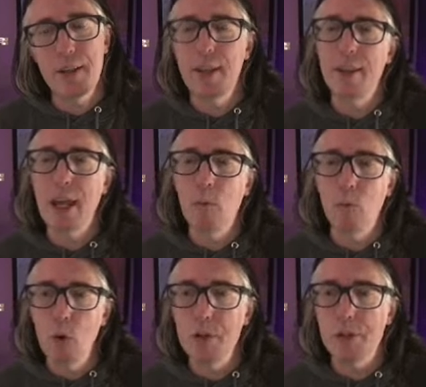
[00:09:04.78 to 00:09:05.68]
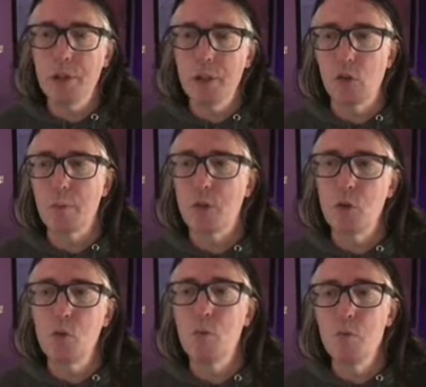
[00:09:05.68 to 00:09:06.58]
that they want Europe
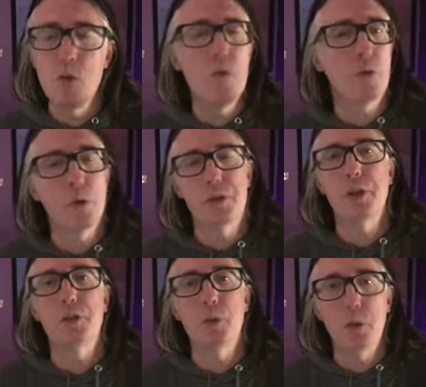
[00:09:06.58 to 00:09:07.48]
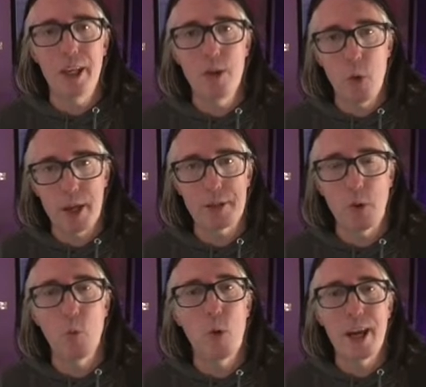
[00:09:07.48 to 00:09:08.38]
to move closer to the US
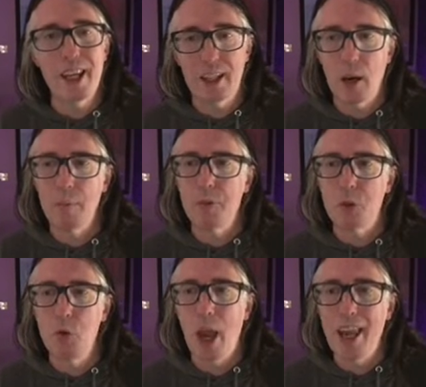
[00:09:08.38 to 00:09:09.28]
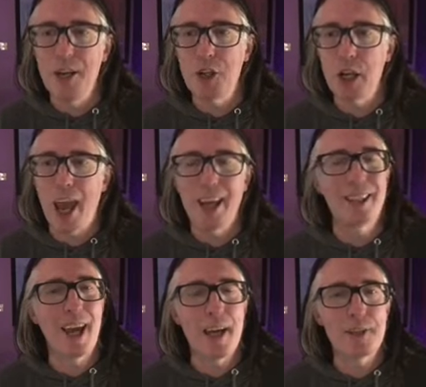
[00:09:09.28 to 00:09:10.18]
when it comes to energy and
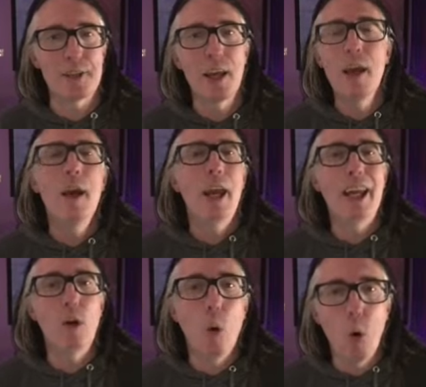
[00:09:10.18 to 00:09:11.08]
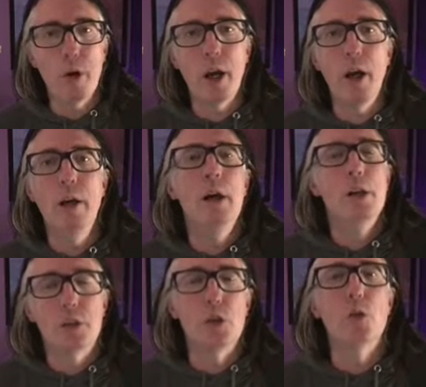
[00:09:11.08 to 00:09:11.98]
gas in order
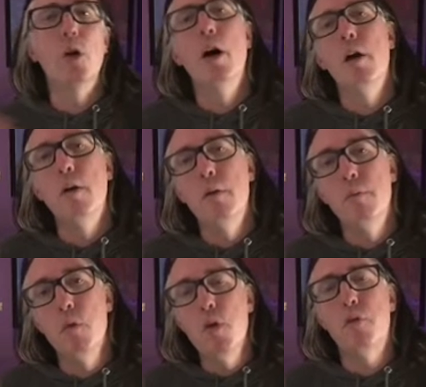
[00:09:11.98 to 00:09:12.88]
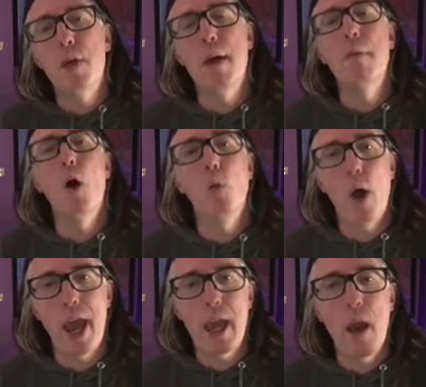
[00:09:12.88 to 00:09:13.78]
to move them
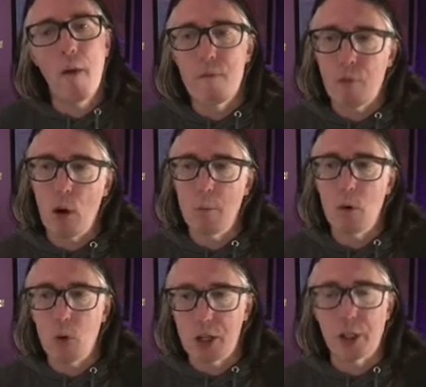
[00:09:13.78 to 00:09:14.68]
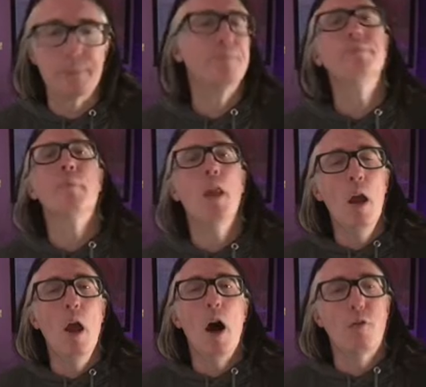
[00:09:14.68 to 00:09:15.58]
away from Russia.
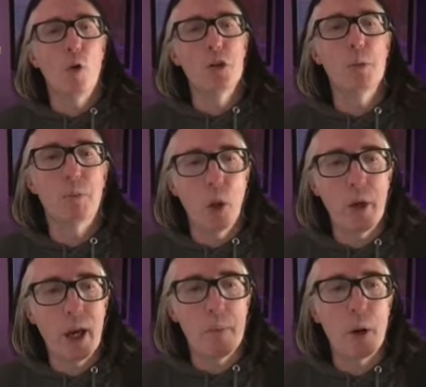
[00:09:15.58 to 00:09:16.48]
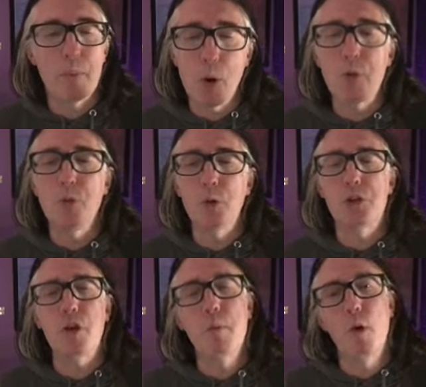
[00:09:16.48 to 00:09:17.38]
Of course, blowing up both Nord
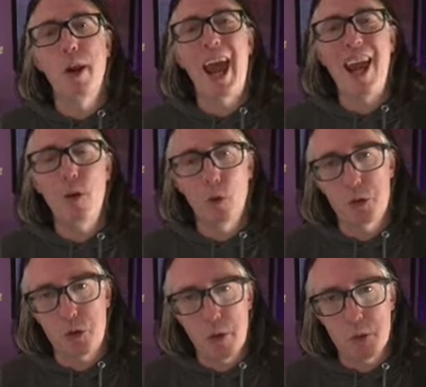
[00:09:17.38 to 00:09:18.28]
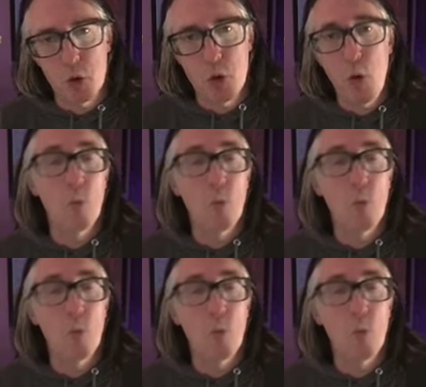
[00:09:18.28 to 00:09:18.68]
Stream 1 and Nord Stream 2